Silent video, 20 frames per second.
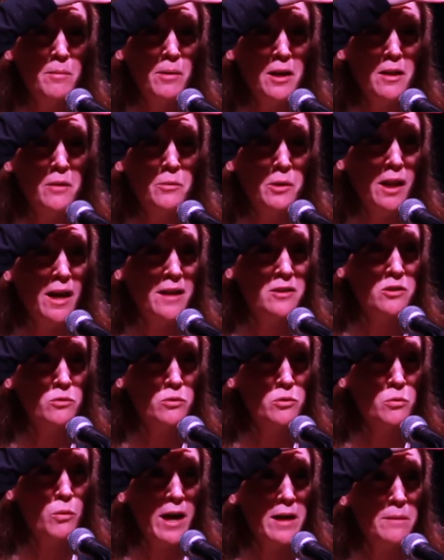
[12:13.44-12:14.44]
Anybody that would like
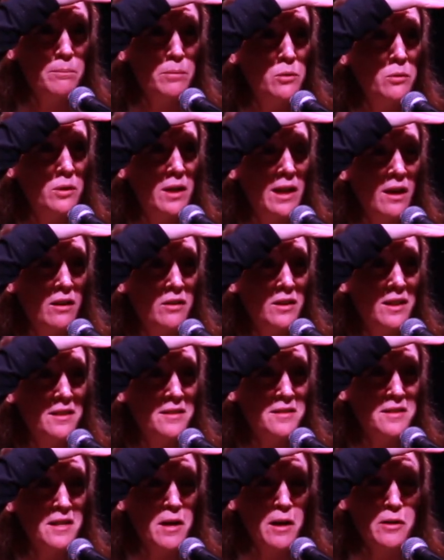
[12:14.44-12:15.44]
to write Butte County
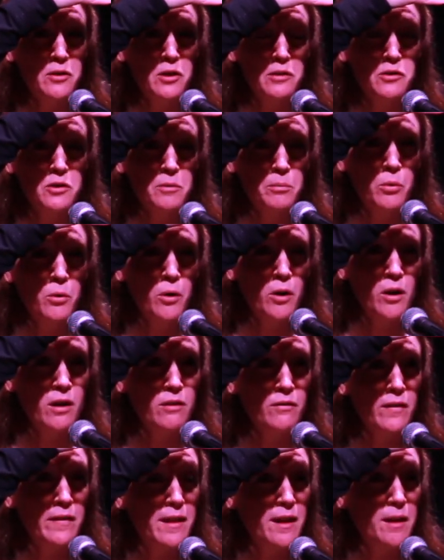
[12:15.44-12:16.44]
and support
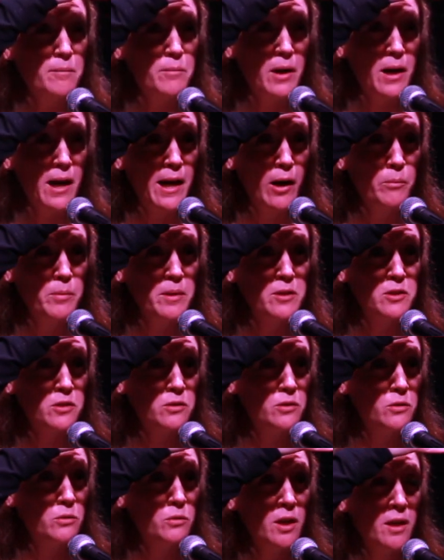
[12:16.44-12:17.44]
of them helping
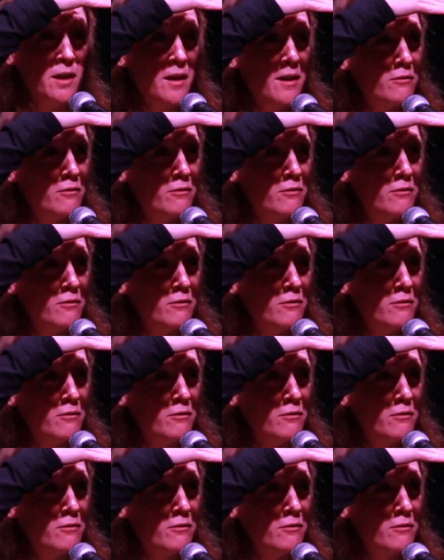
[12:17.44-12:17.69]
to